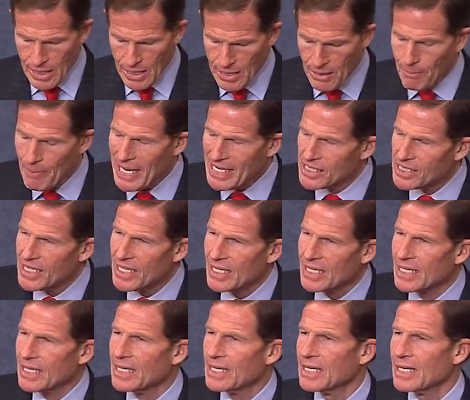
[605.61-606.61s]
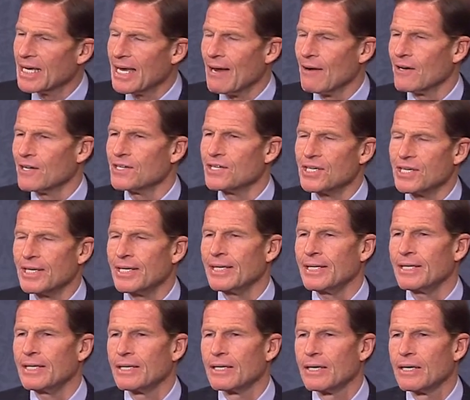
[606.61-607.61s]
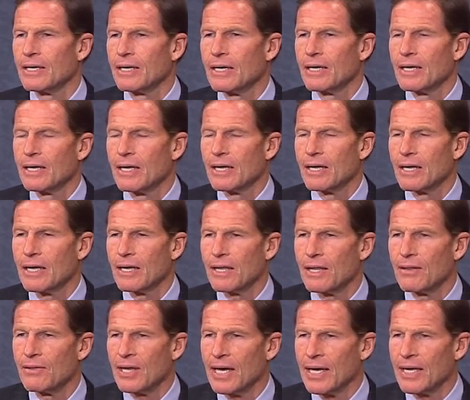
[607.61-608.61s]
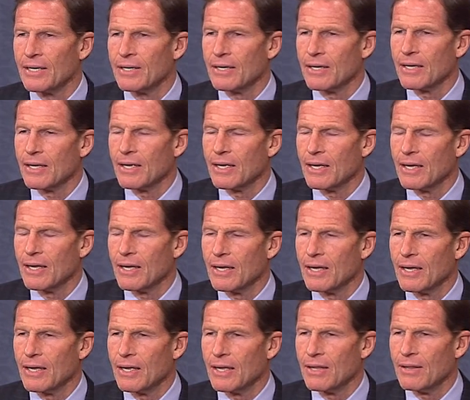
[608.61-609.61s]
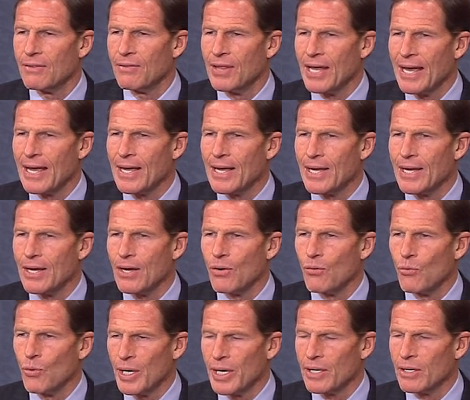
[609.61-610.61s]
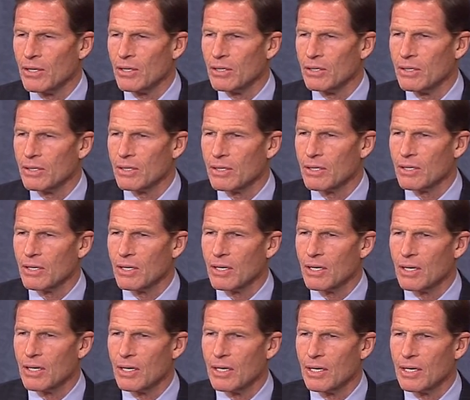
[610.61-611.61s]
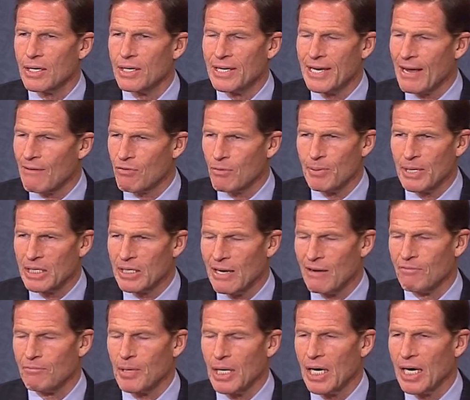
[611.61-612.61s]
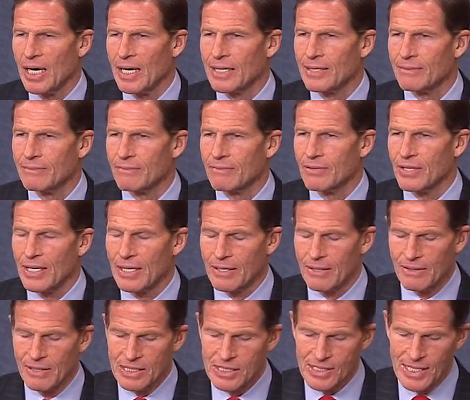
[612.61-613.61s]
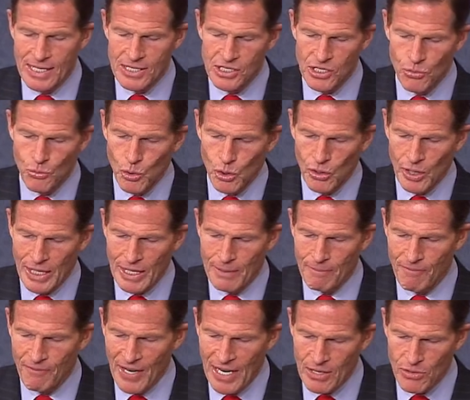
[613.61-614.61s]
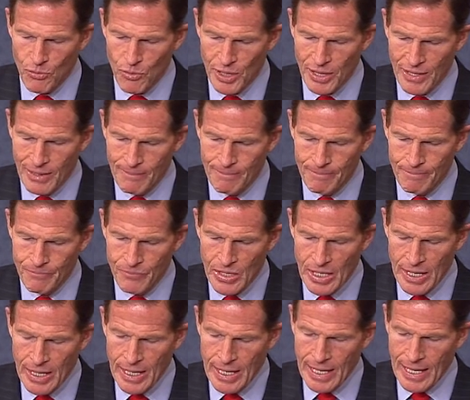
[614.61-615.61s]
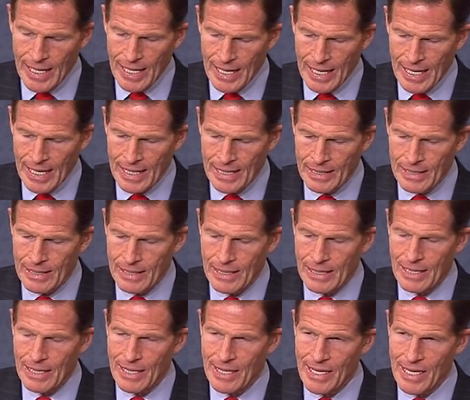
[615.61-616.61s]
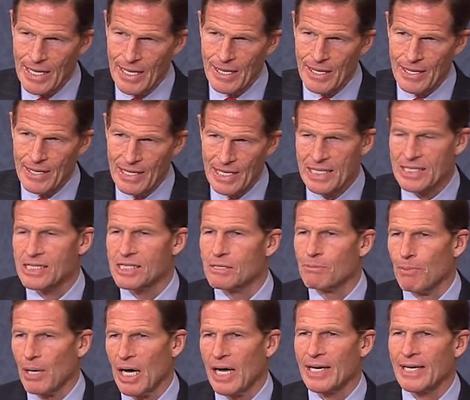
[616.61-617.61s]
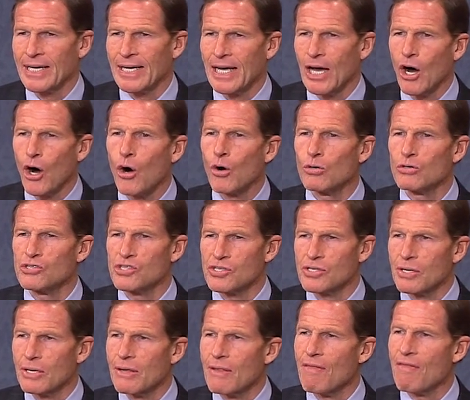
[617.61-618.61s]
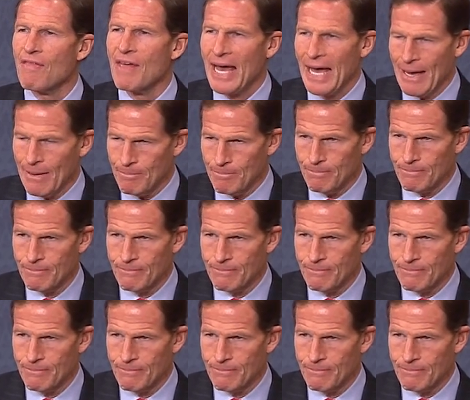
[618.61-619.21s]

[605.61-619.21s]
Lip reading: the basic guarantee that they will never be left behind, that this nation will keep faith with them, and this body owes them